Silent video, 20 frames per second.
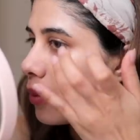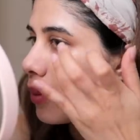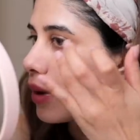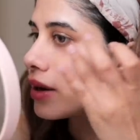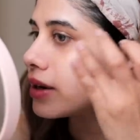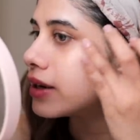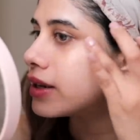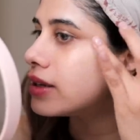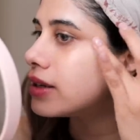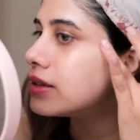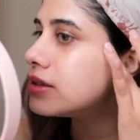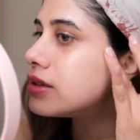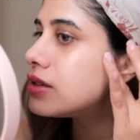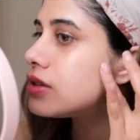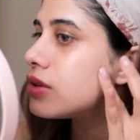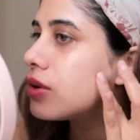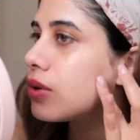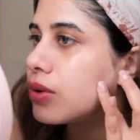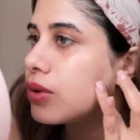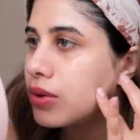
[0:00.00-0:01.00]
one is.
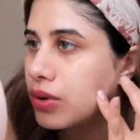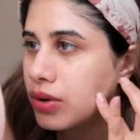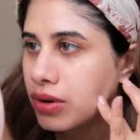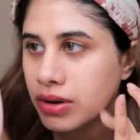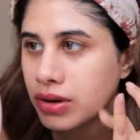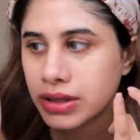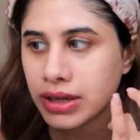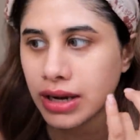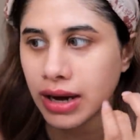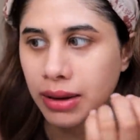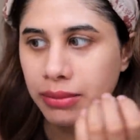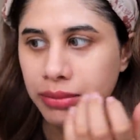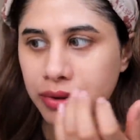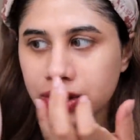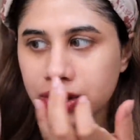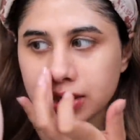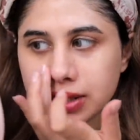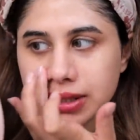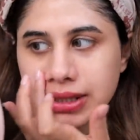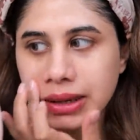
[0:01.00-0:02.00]
So yeah, I'm
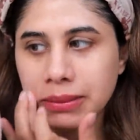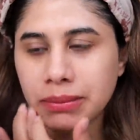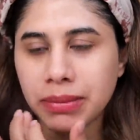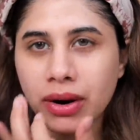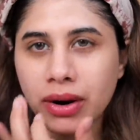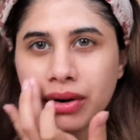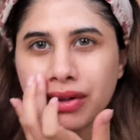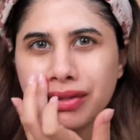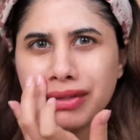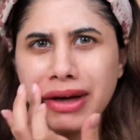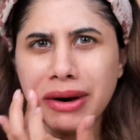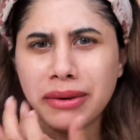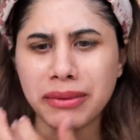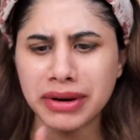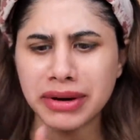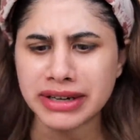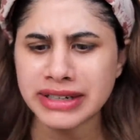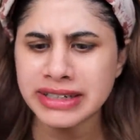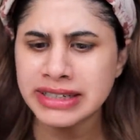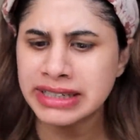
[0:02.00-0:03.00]
gonna skip out on that
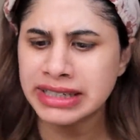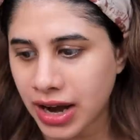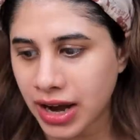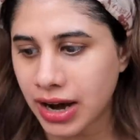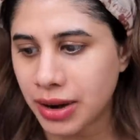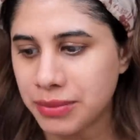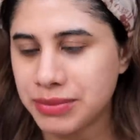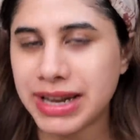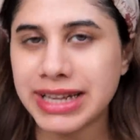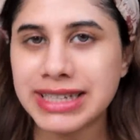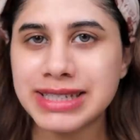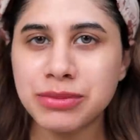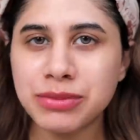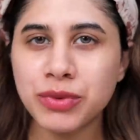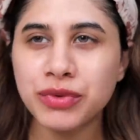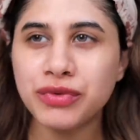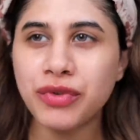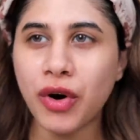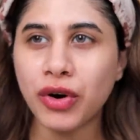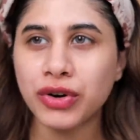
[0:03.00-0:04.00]
one. Let's
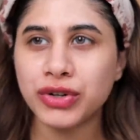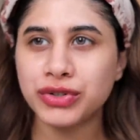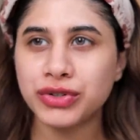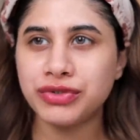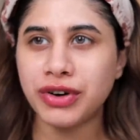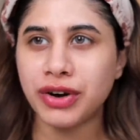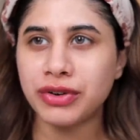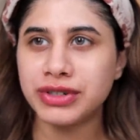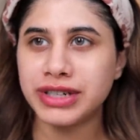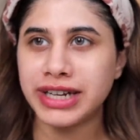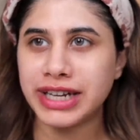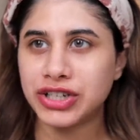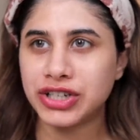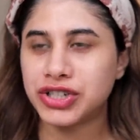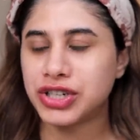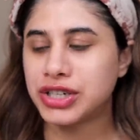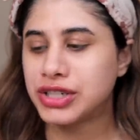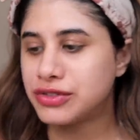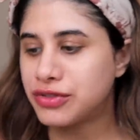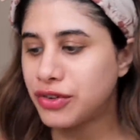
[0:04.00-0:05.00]
move on to
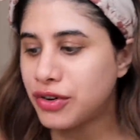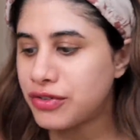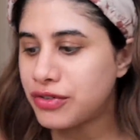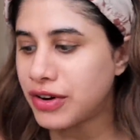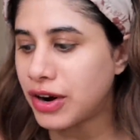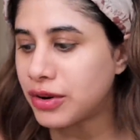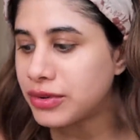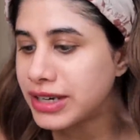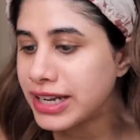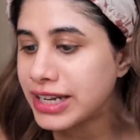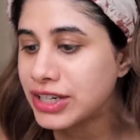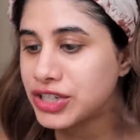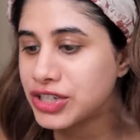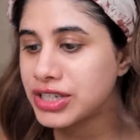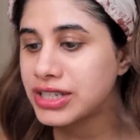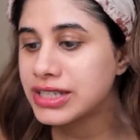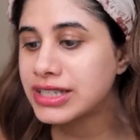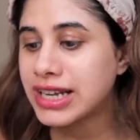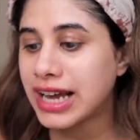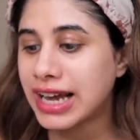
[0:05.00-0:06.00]
foundations. For
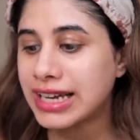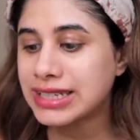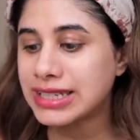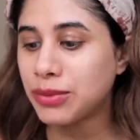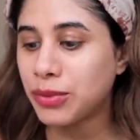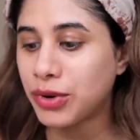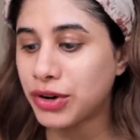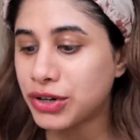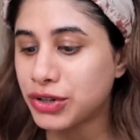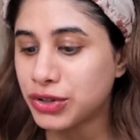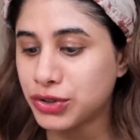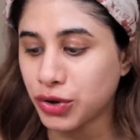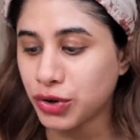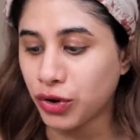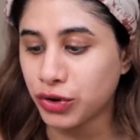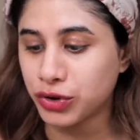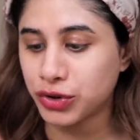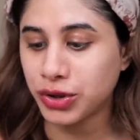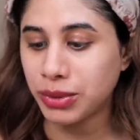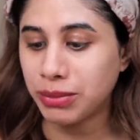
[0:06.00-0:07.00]
foundations, guys, I wanted to
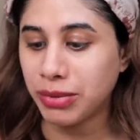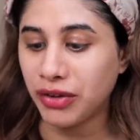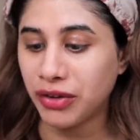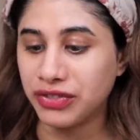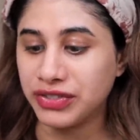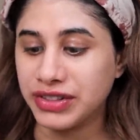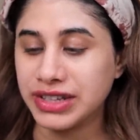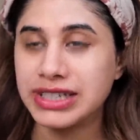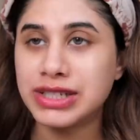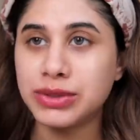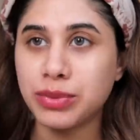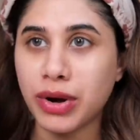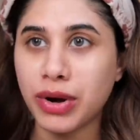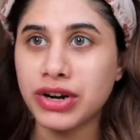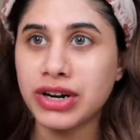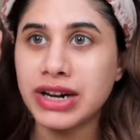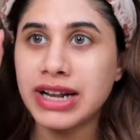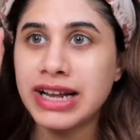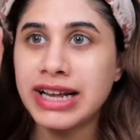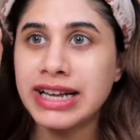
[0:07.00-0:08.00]
talk to you about this
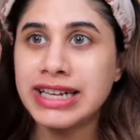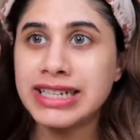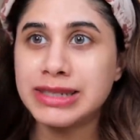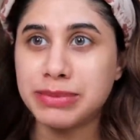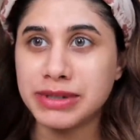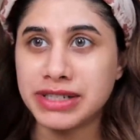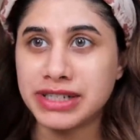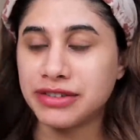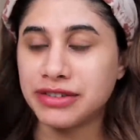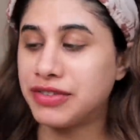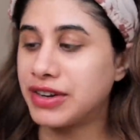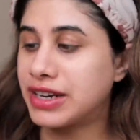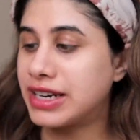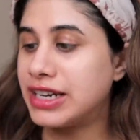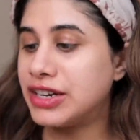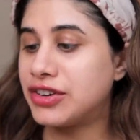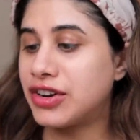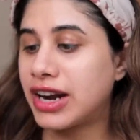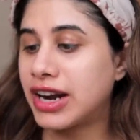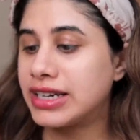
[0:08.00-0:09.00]
one
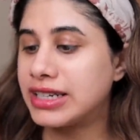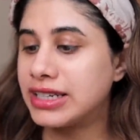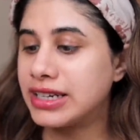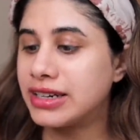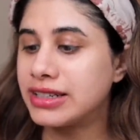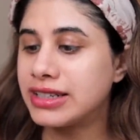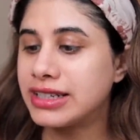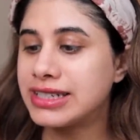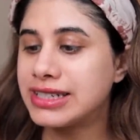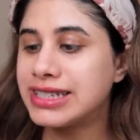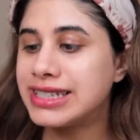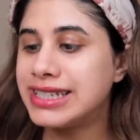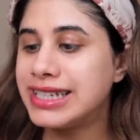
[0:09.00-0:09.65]
specifically right here. This is